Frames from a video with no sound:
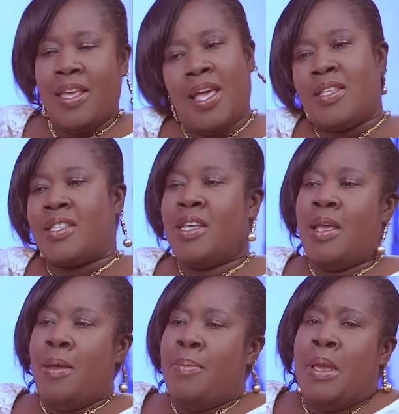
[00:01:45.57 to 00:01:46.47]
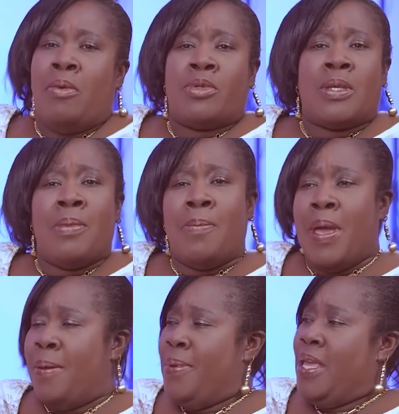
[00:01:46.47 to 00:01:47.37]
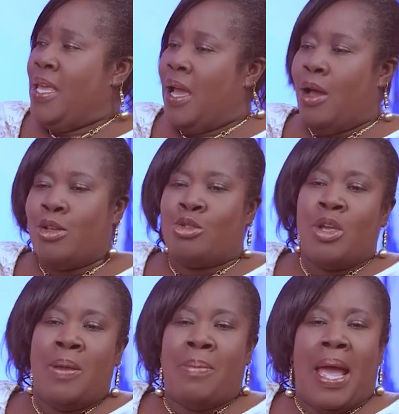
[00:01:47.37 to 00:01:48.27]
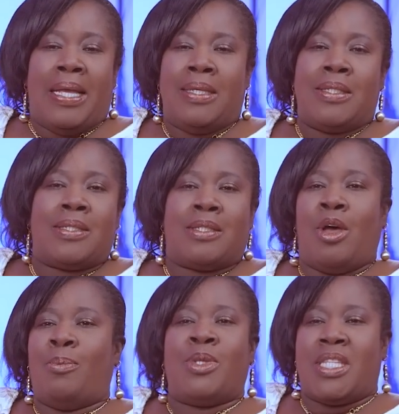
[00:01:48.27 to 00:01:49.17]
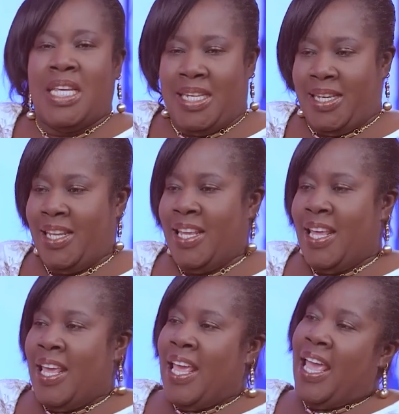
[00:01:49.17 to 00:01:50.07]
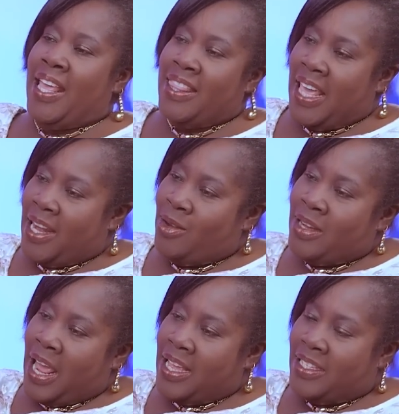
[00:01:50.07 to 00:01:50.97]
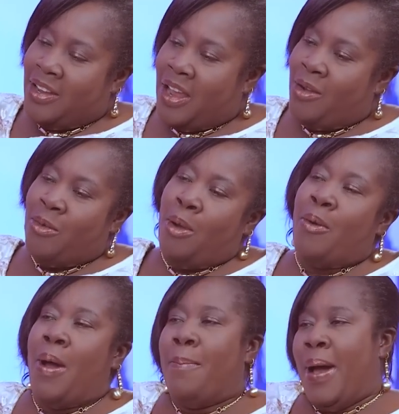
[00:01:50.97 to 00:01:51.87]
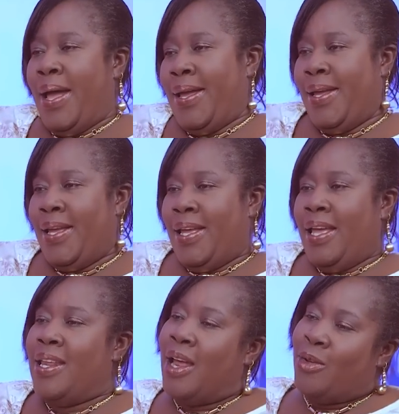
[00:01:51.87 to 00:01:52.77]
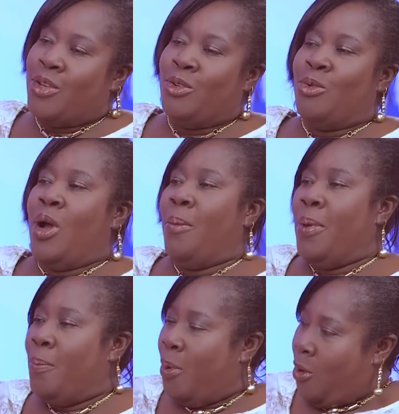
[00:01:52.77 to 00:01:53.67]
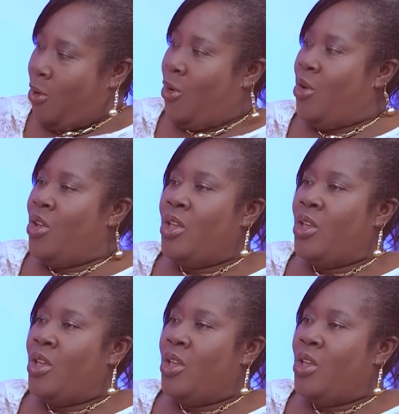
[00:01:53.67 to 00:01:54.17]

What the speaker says: Yes. Me, what me, baby? Mm-hmm. I was doing my something. Mm-hmm. And then Nigeria were waba. And I was doing wabe bo.